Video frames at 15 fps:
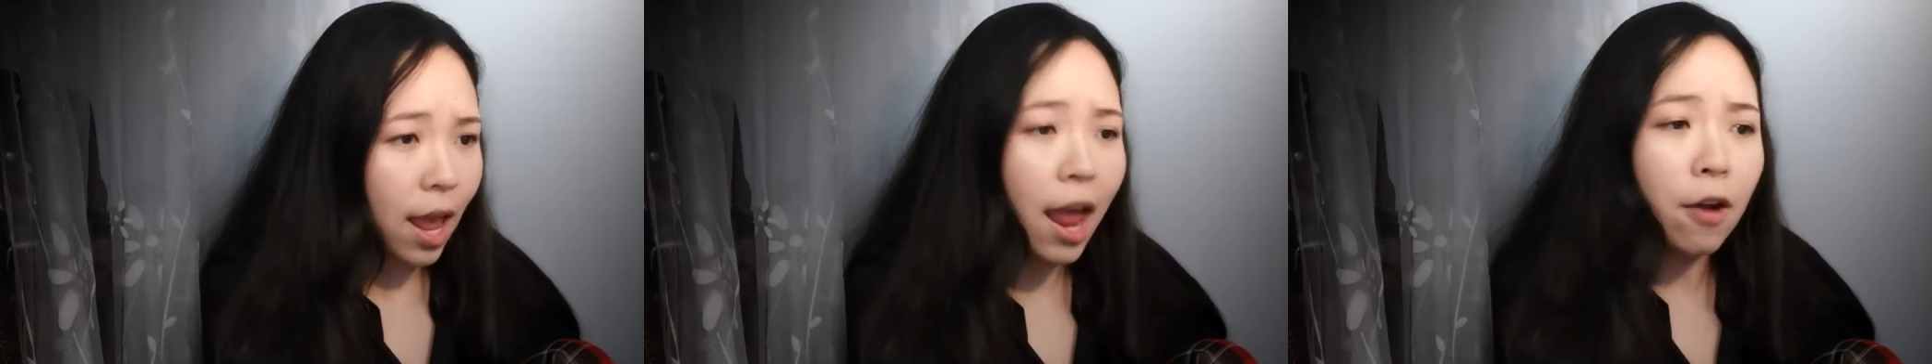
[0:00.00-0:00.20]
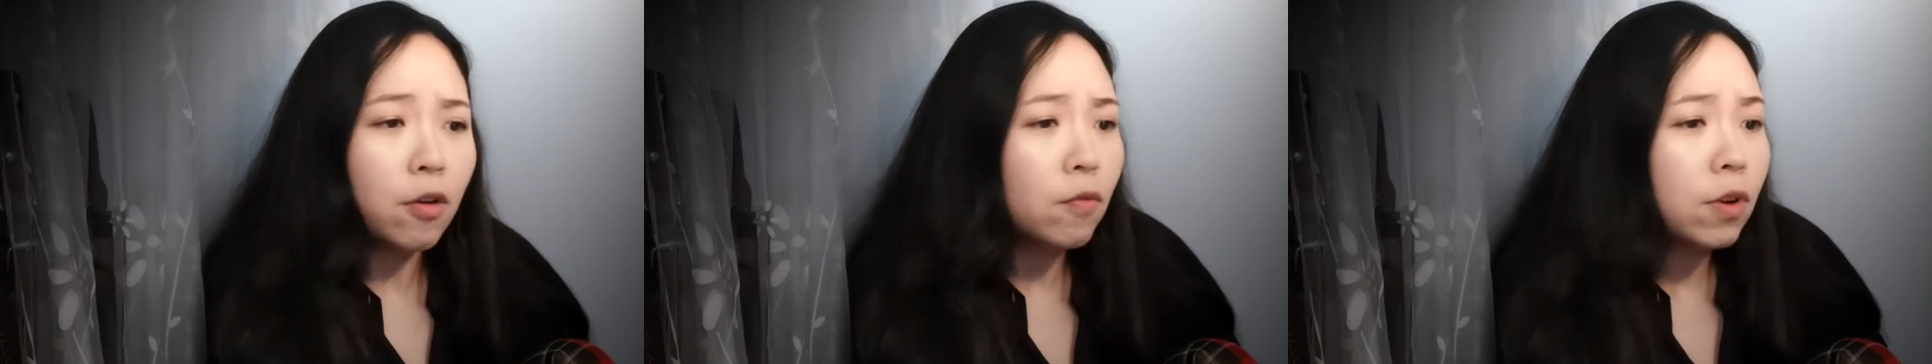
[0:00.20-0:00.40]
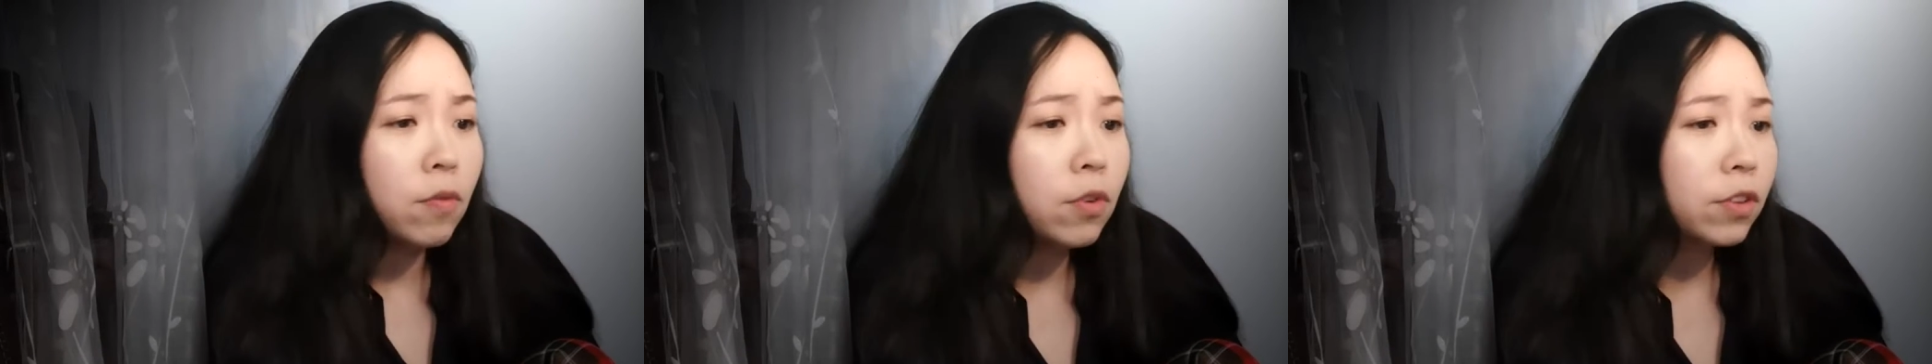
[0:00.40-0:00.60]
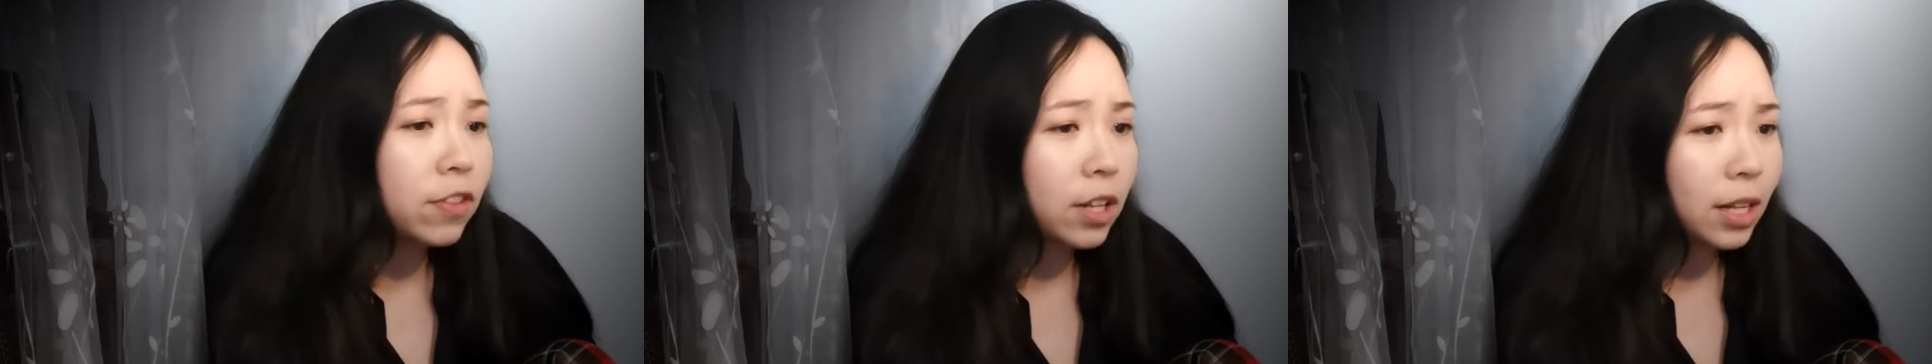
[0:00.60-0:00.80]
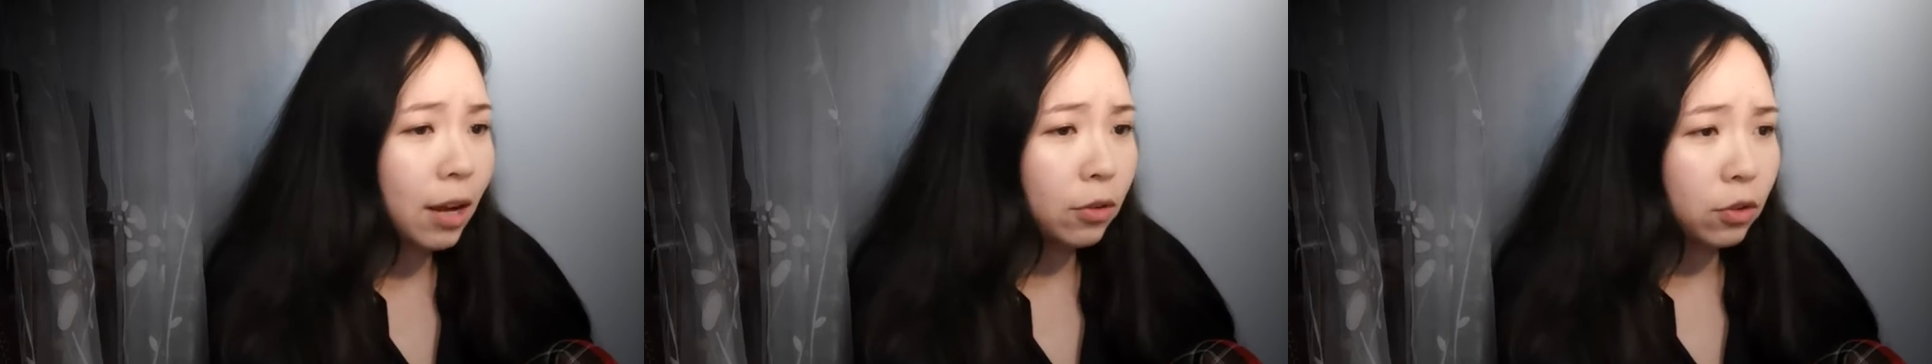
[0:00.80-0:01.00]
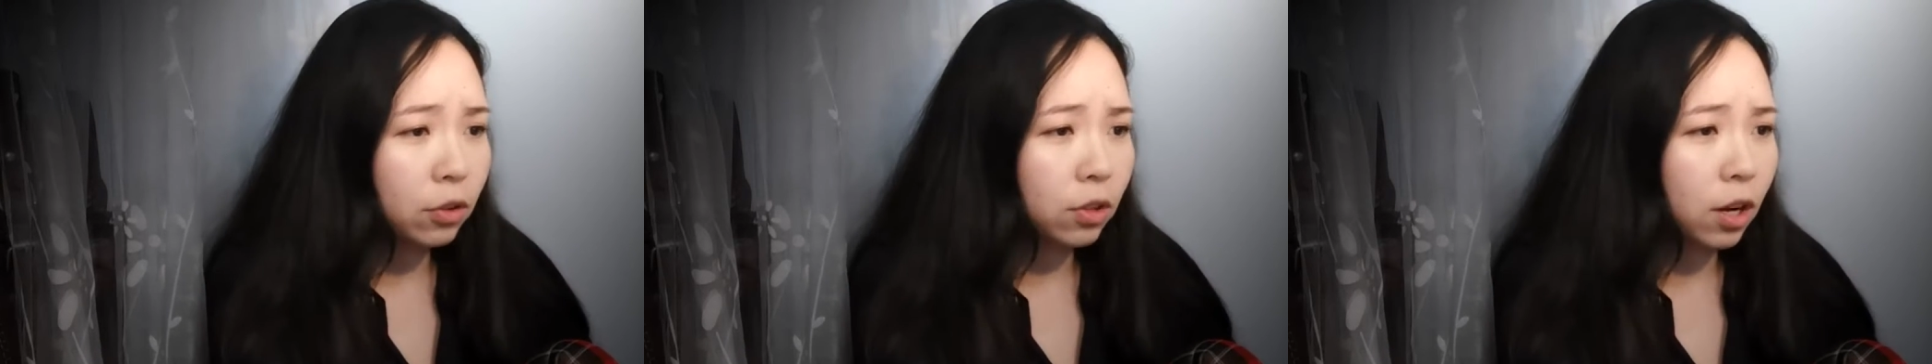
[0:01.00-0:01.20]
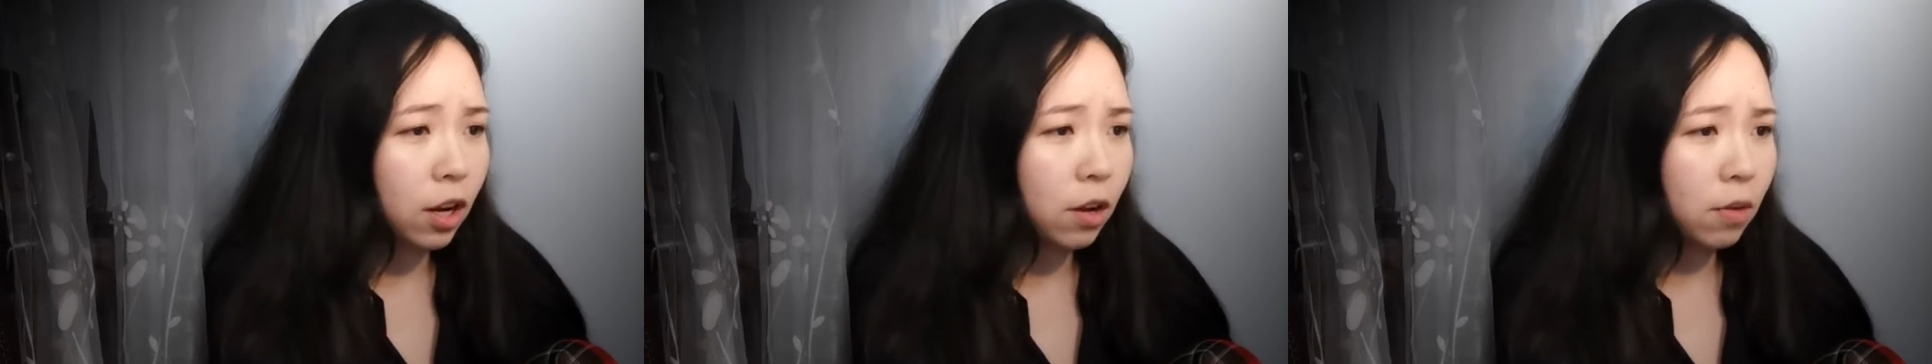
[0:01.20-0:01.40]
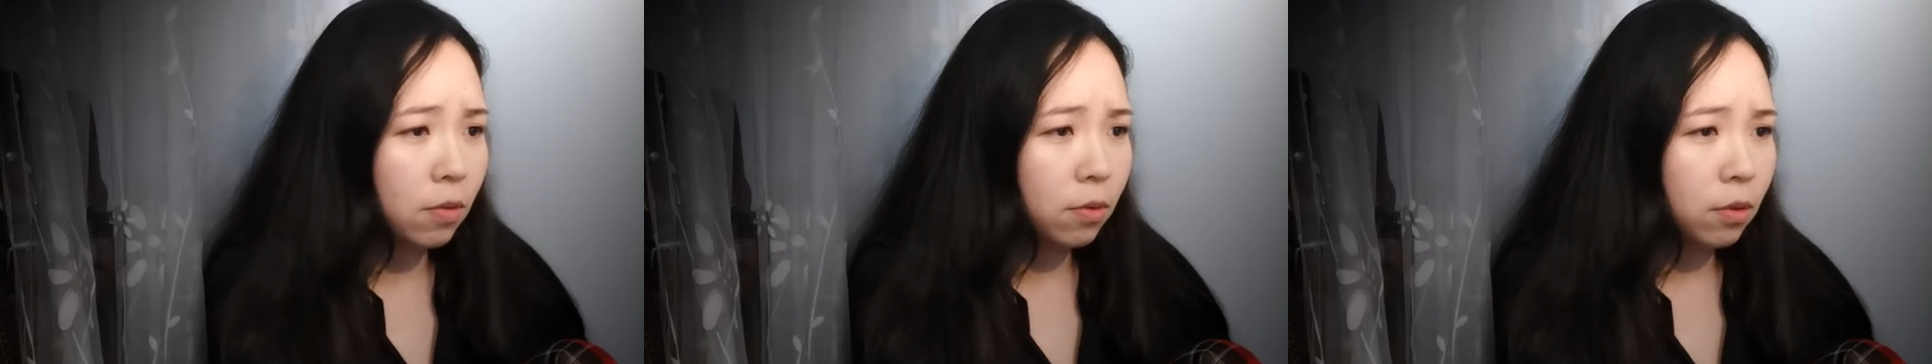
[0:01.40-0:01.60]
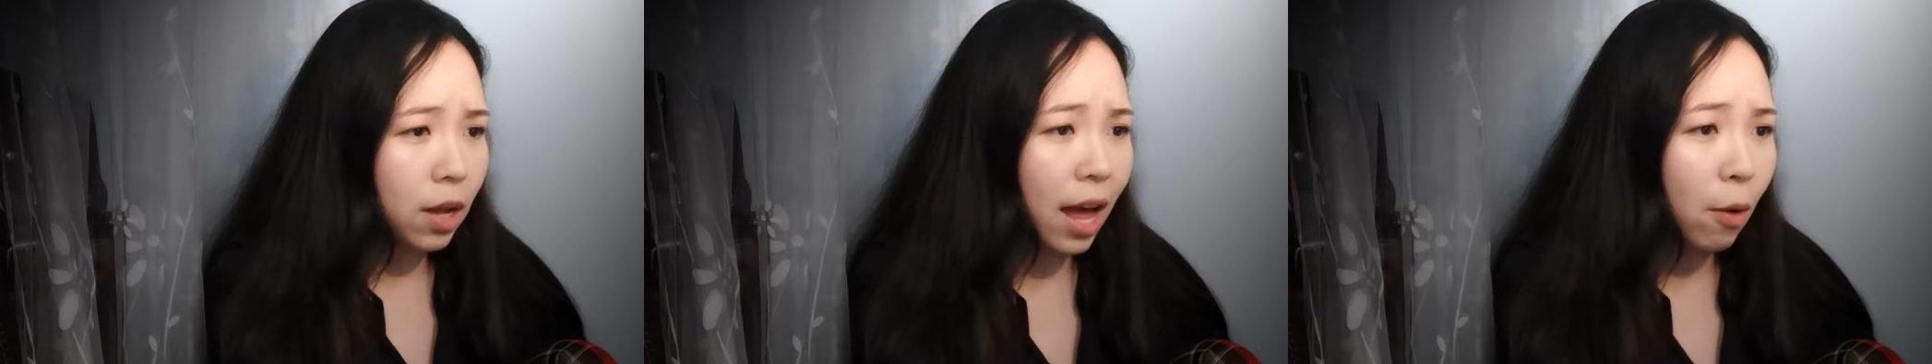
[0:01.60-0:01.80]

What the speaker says: Everyone was allowed to talk.